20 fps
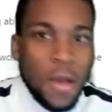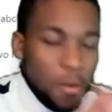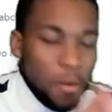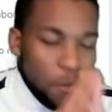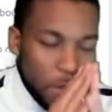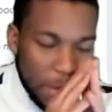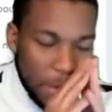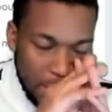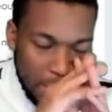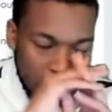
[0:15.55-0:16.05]

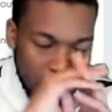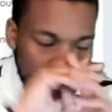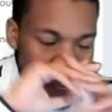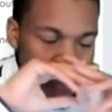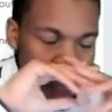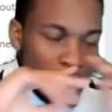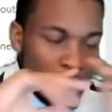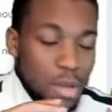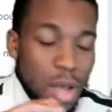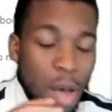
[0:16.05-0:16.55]
but
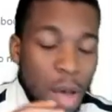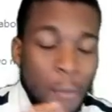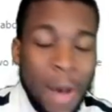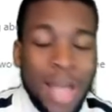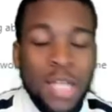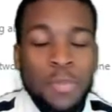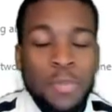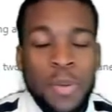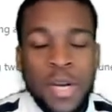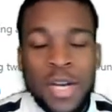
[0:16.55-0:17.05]
I'm about to
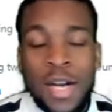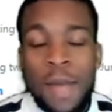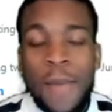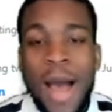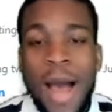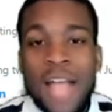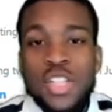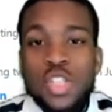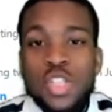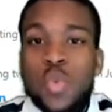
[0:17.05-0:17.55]
put it up. I
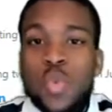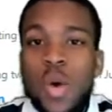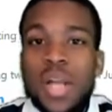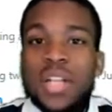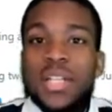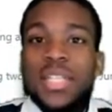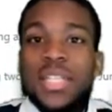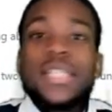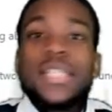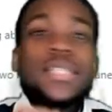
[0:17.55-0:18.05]
just wanted
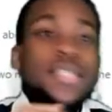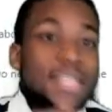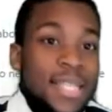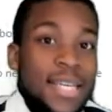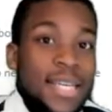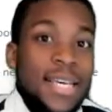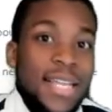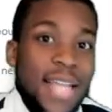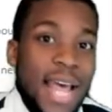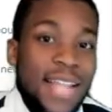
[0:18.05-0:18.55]
to see
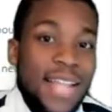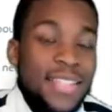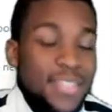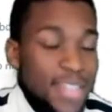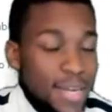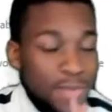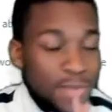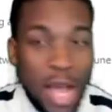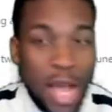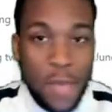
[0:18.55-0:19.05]
it at the same
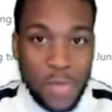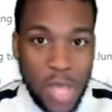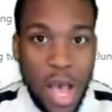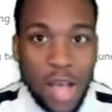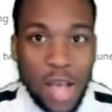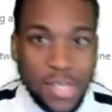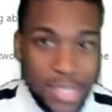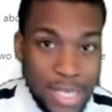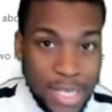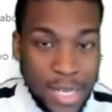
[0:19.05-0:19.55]
time y'all
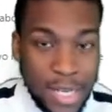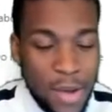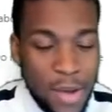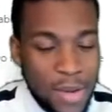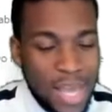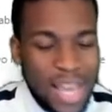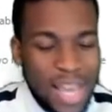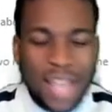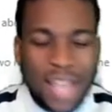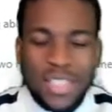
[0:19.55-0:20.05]
seen it.
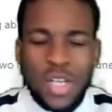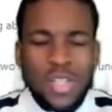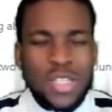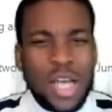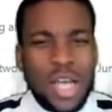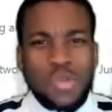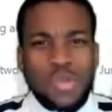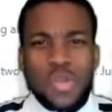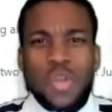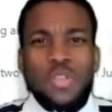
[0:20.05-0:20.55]
Okay, I told y'all I
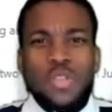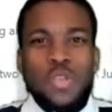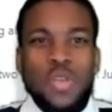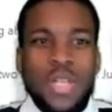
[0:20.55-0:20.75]
was gonna do